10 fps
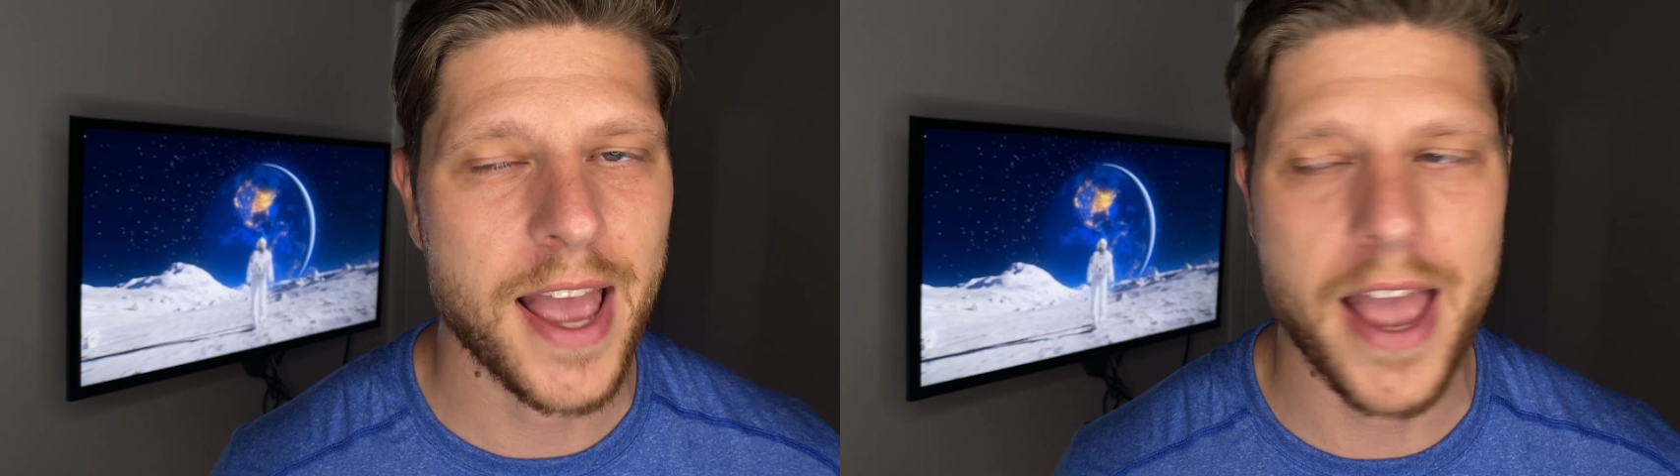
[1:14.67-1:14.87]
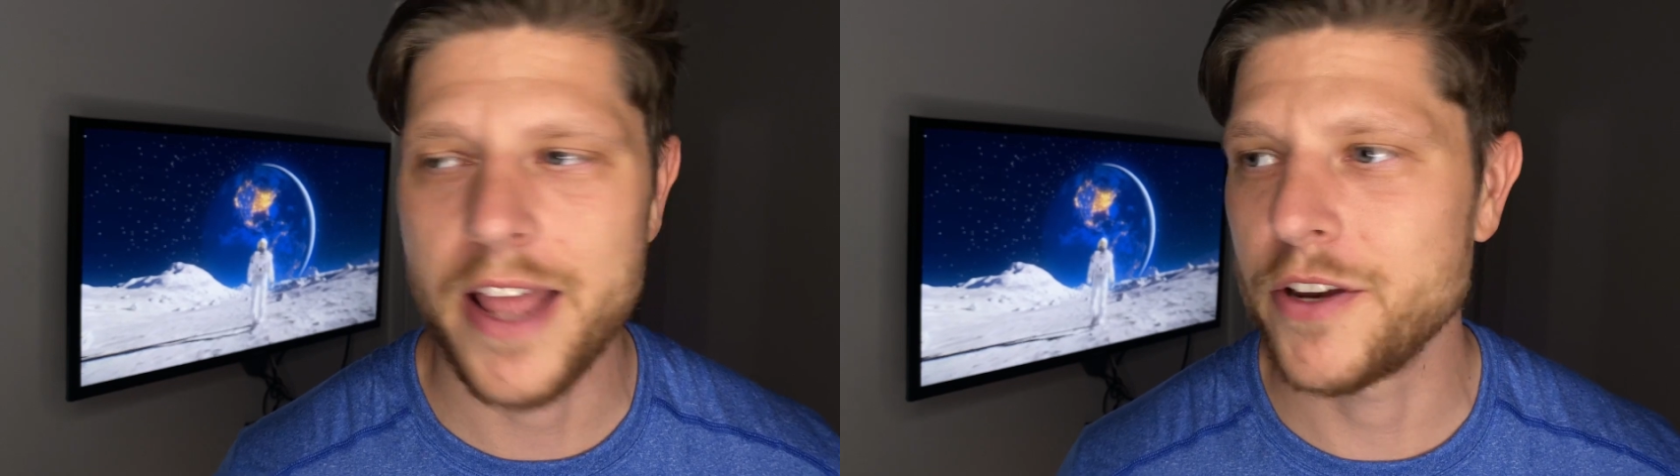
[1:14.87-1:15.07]

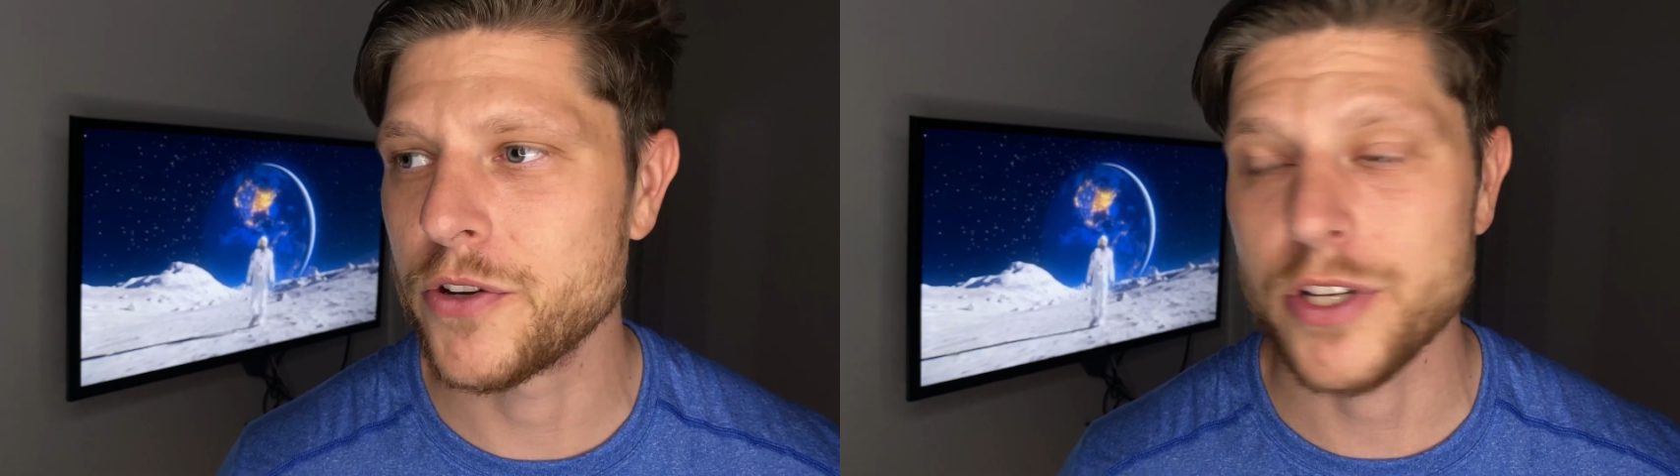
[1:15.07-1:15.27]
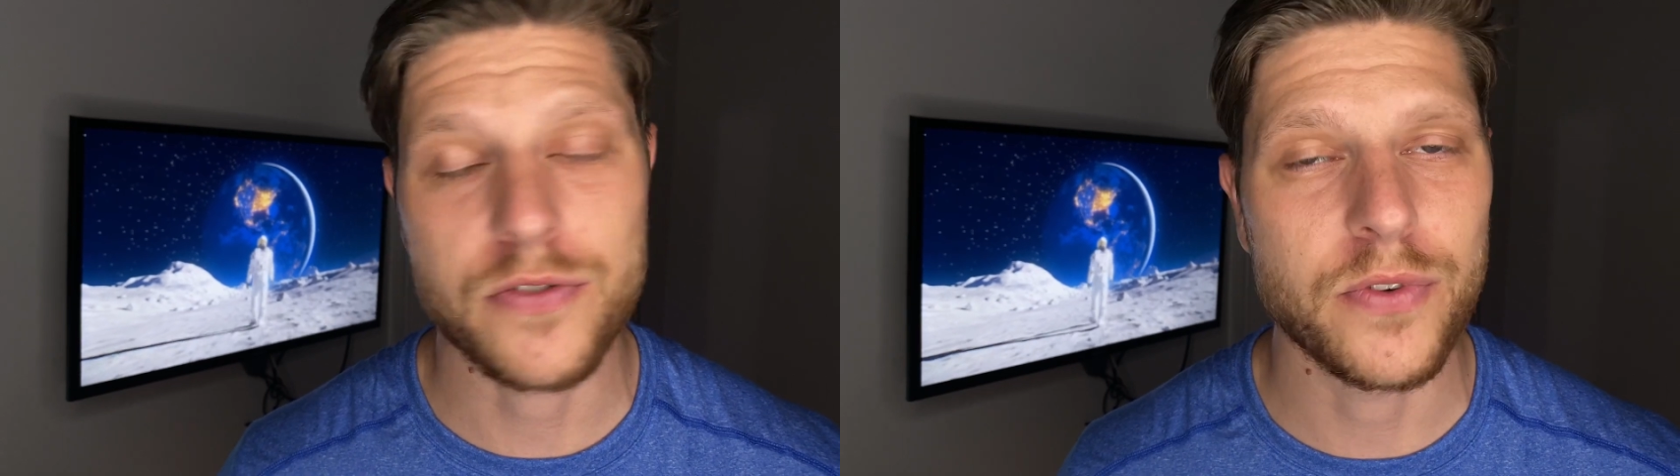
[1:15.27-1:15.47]
and you
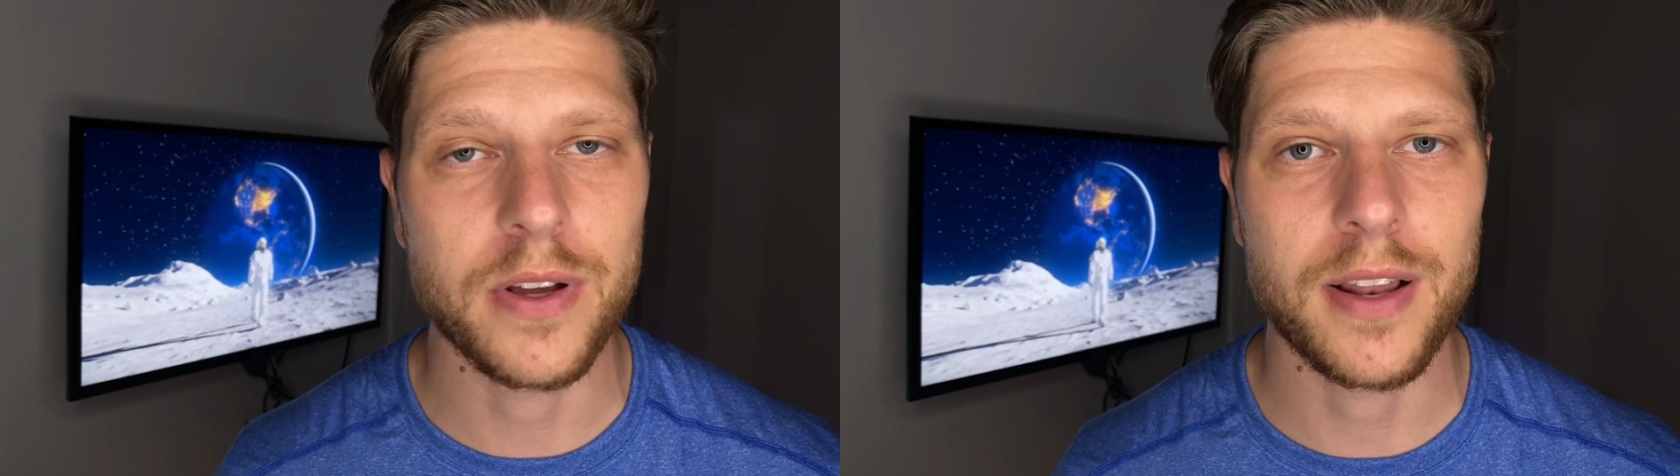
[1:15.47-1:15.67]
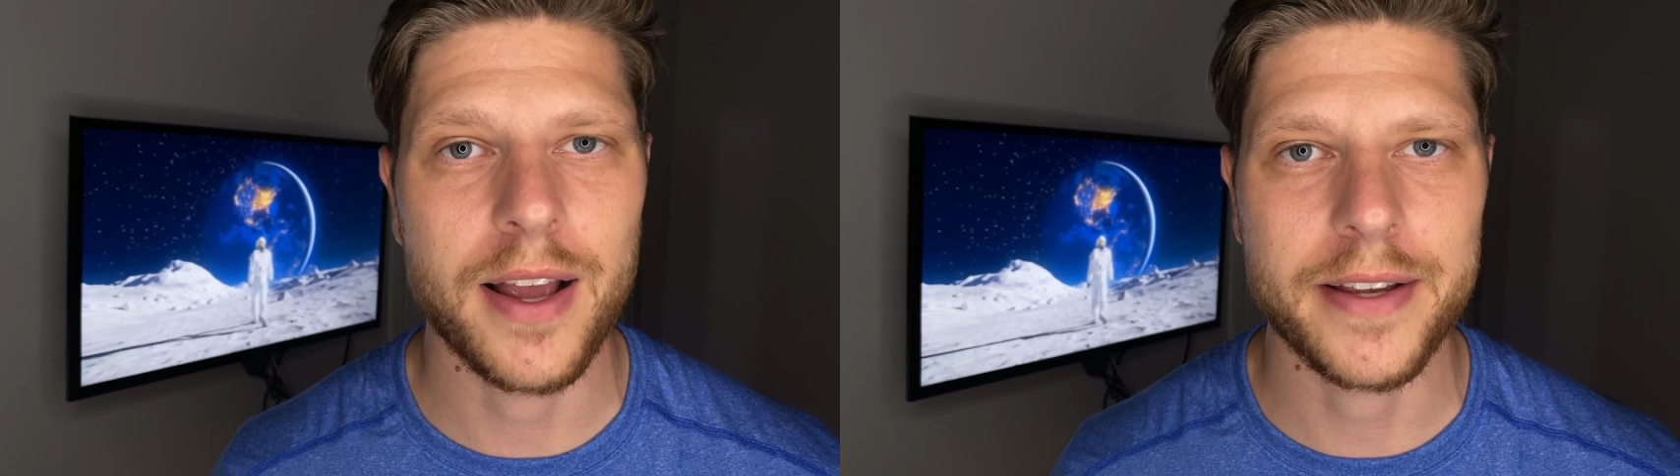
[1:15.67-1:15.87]
just feel
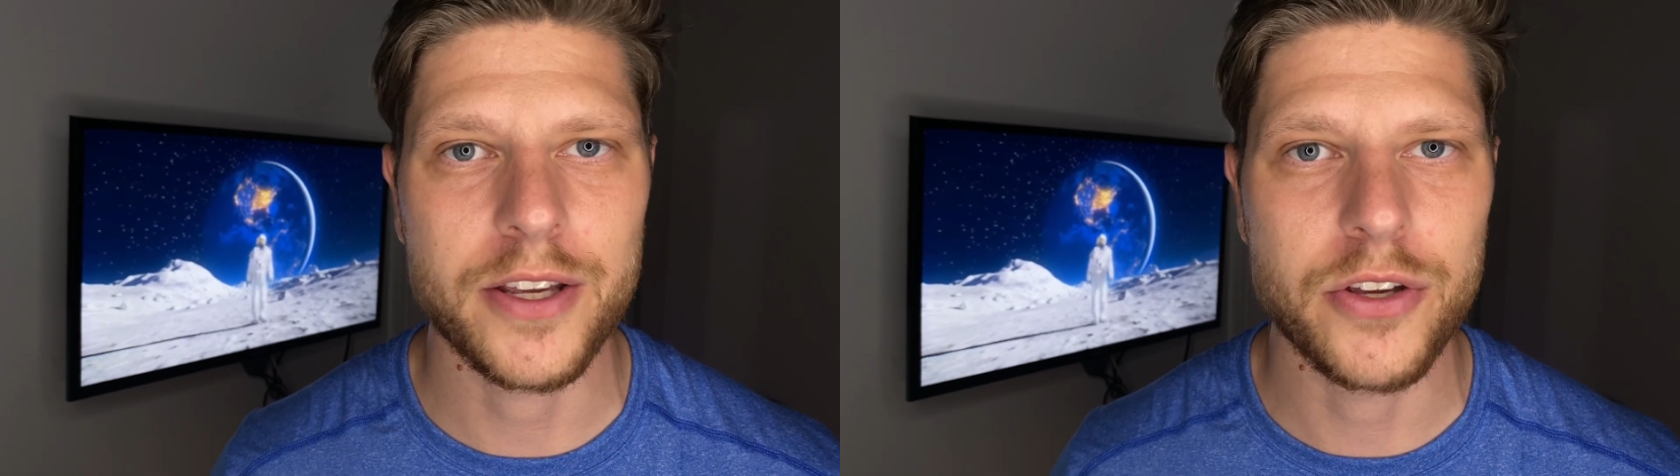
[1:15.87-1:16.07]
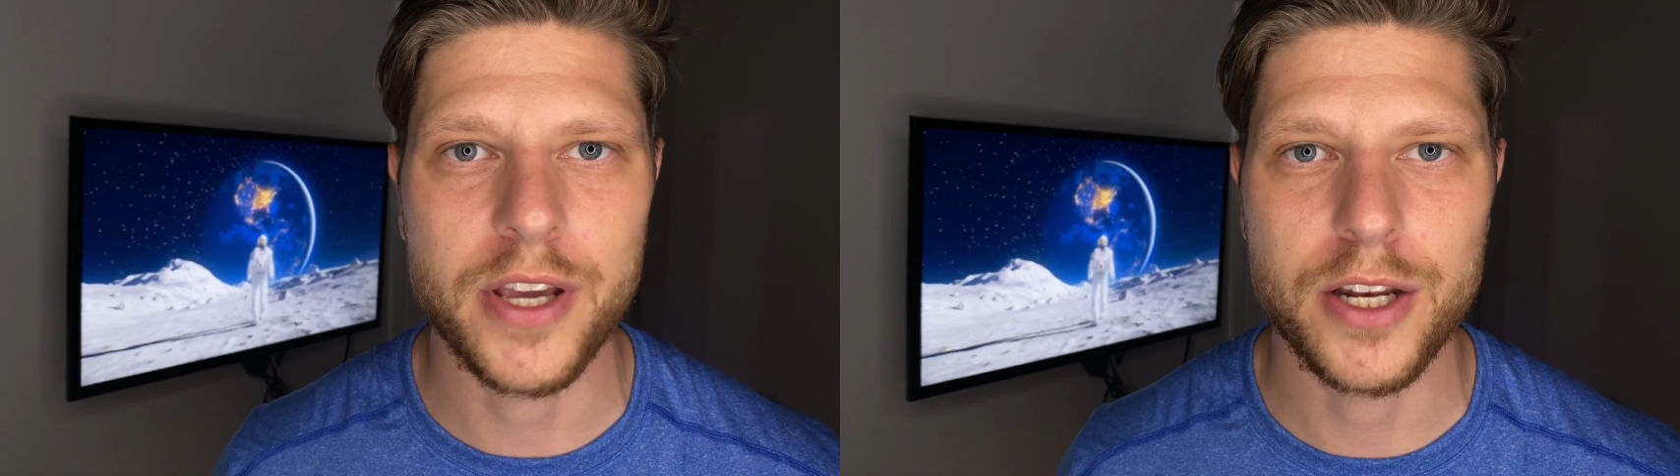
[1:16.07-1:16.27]
like
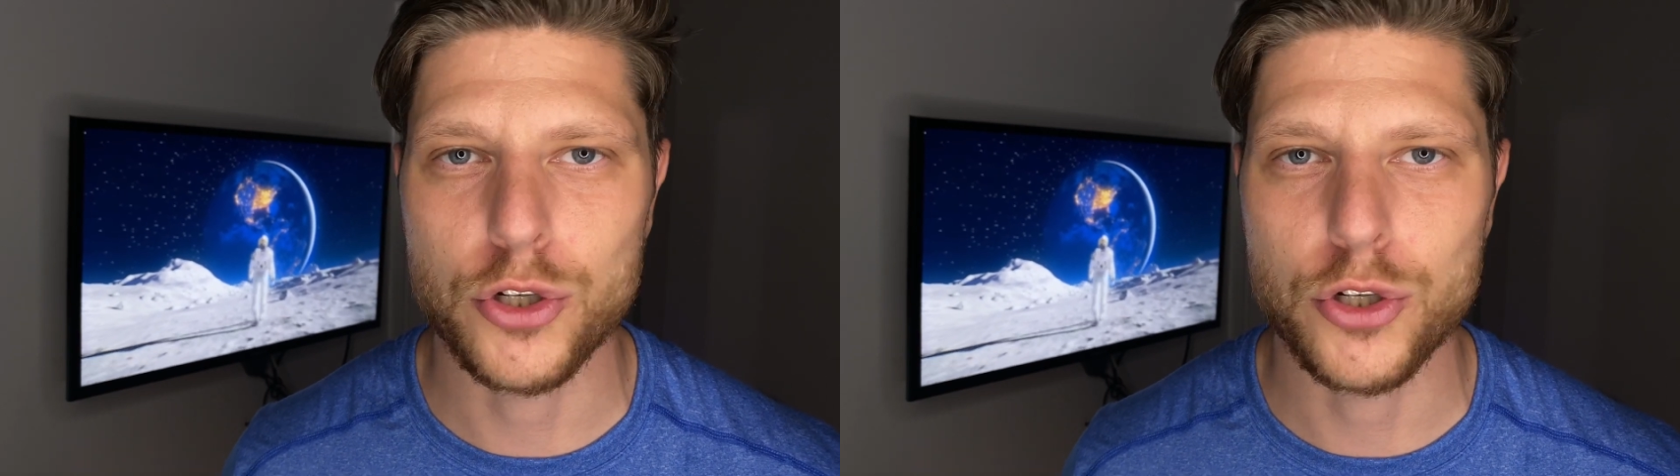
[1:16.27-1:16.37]
you can